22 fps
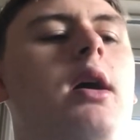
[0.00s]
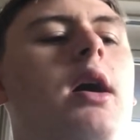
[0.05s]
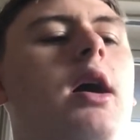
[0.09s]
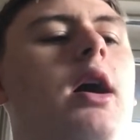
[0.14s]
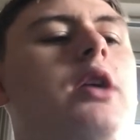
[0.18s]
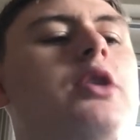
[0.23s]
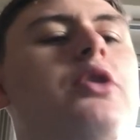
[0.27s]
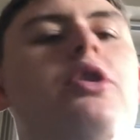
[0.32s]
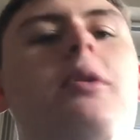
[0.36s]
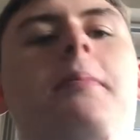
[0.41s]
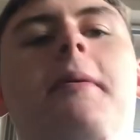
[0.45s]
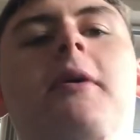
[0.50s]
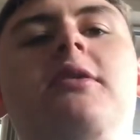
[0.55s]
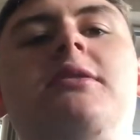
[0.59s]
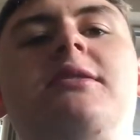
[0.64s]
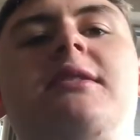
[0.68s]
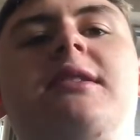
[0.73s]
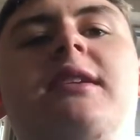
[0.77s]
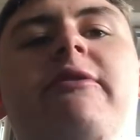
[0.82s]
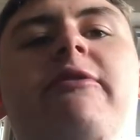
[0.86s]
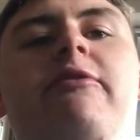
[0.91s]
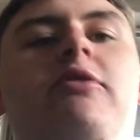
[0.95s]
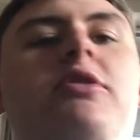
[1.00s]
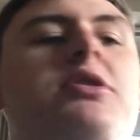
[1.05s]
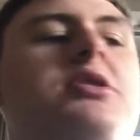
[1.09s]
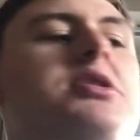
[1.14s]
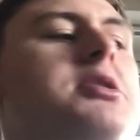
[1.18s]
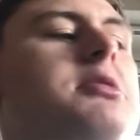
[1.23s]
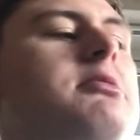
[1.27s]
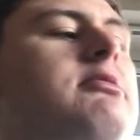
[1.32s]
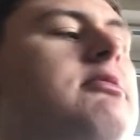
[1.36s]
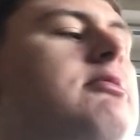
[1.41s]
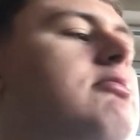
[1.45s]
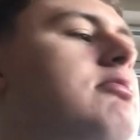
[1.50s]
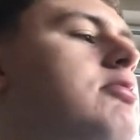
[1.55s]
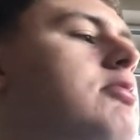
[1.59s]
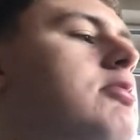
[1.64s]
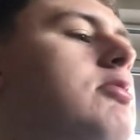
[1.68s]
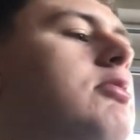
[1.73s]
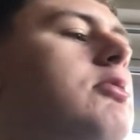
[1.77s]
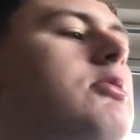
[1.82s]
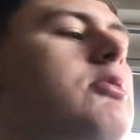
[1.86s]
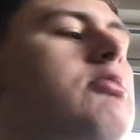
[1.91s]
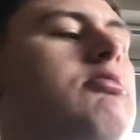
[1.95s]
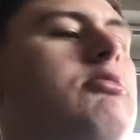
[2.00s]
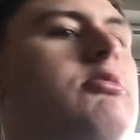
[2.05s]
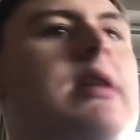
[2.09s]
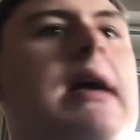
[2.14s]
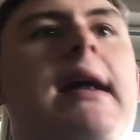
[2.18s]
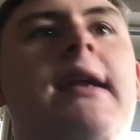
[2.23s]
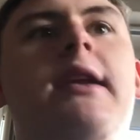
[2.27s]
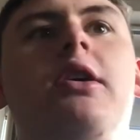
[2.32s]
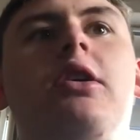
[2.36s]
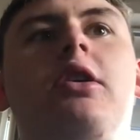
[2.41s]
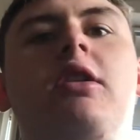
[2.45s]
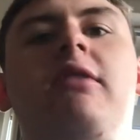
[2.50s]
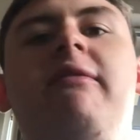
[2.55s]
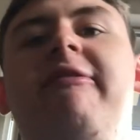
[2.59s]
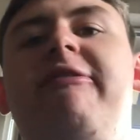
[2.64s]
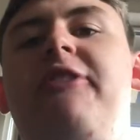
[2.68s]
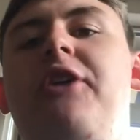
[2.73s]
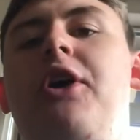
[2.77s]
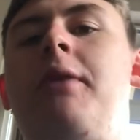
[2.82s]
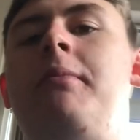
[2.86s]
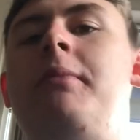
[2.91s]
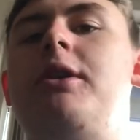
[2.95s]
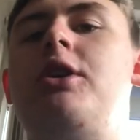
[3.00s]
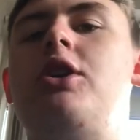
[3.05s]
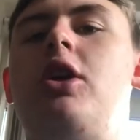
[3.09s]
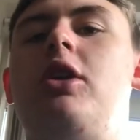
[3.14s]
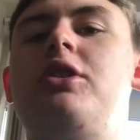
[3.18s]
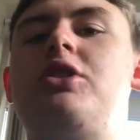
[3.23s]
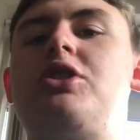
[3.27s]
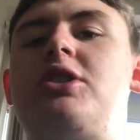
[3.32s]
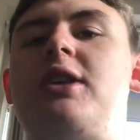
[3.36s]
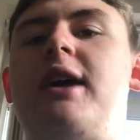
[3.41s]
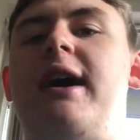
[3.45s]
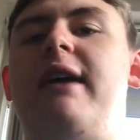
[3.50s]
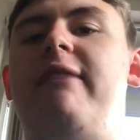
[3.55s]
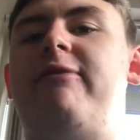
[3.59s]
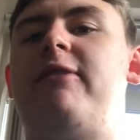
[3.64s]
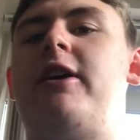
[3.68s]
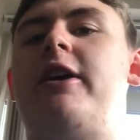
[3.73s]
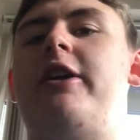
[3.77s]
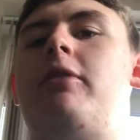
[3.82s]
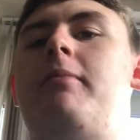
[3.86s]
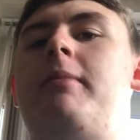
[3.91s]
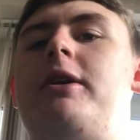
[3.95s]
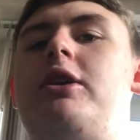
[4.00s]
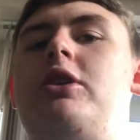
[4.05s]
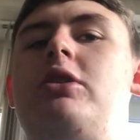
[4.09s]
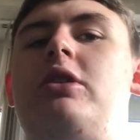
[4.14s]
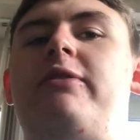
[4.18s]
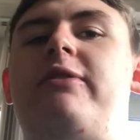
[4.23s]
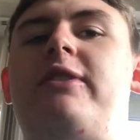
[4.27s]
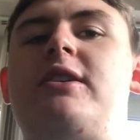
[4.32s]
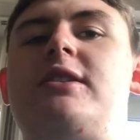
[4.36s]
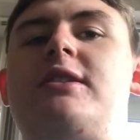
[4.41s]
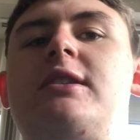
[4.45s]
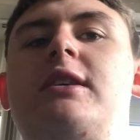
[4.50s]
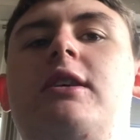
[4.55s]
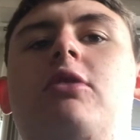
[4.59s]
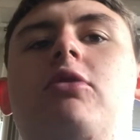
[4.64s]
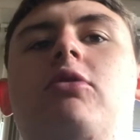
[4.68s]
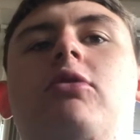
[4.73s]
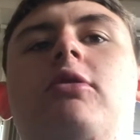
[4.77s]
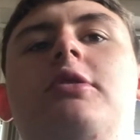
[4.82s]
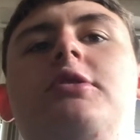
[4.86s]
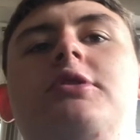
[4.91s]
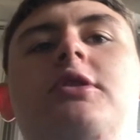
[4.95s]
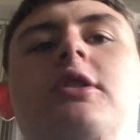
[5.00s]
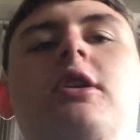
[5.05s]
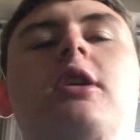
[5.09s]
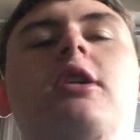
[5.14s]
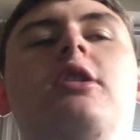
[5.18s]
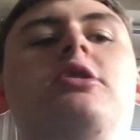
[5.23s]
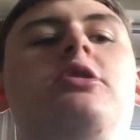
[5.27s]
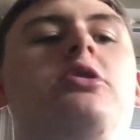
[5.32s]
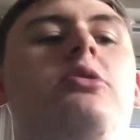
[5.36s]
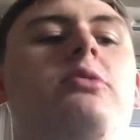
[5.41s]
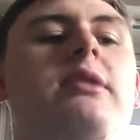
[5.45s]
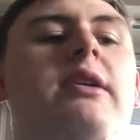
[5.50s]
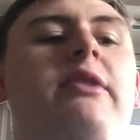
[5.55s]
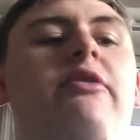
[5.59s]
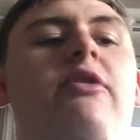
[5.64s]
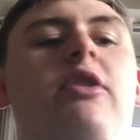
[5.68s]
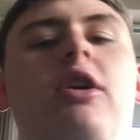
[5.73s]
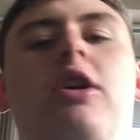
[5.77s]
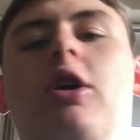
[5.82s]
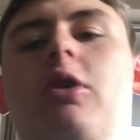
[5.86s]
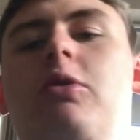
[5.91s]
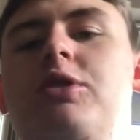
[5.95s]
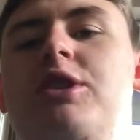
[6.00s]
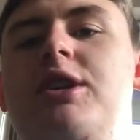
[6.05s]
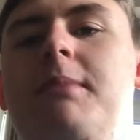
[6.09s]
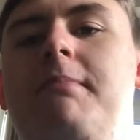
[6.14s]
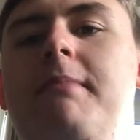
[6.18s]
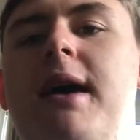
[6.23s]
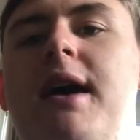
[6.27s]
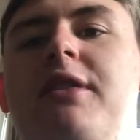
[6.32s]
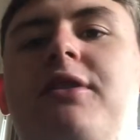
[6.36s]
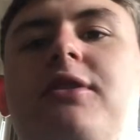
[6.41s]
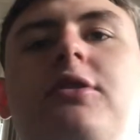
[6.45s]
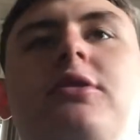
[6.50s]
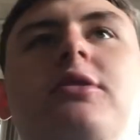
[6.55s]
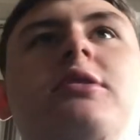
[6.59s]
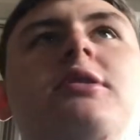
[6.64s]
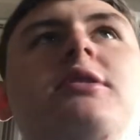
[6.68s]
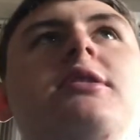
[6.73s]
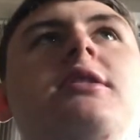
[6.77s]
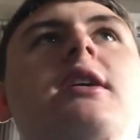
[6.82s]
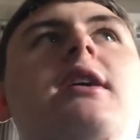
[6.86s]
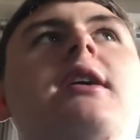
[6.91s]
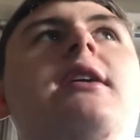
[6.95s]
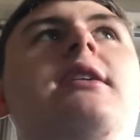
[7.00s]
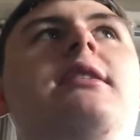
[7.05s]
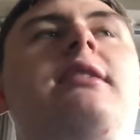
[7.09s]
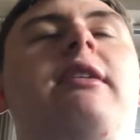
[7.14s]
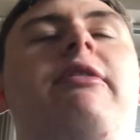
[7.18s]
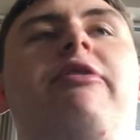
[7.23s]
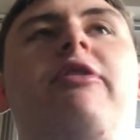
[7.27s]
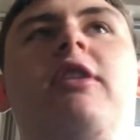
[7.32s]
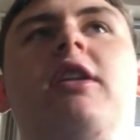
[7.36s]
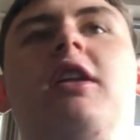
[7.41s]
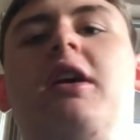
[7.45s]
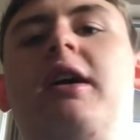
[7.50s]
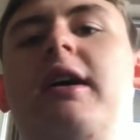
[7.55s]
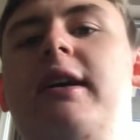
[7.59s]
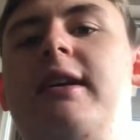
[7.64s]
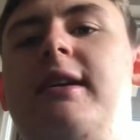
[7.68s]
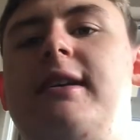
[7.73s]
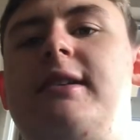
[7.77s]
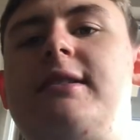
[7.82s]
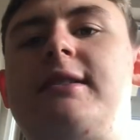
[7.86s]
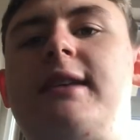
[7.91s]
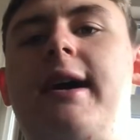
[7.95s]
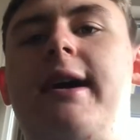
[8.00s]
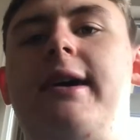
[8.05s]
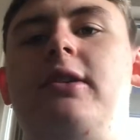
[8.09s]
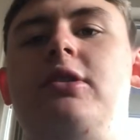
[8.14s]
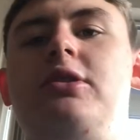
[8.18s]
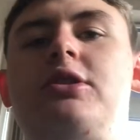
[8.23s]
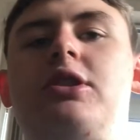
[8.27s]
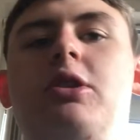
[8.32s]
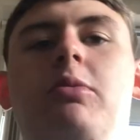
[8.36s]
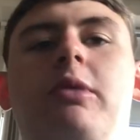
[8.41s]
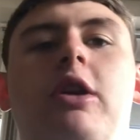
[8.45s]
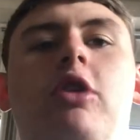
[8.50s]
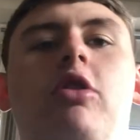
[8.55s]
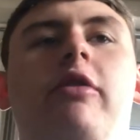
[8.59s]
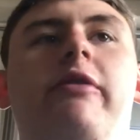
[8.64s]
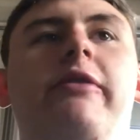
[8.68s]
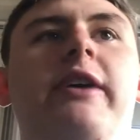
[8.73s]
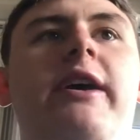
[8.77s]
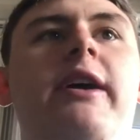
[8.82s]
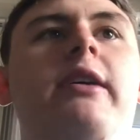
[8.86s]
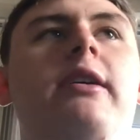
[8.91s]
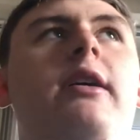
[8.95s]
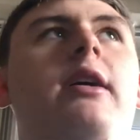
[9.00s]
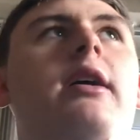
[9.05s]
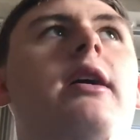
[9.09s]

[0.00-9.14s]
Another positive was kind of confirming knowledge that I've learned on my university course. So different coaching methods, different learning styles that we cover,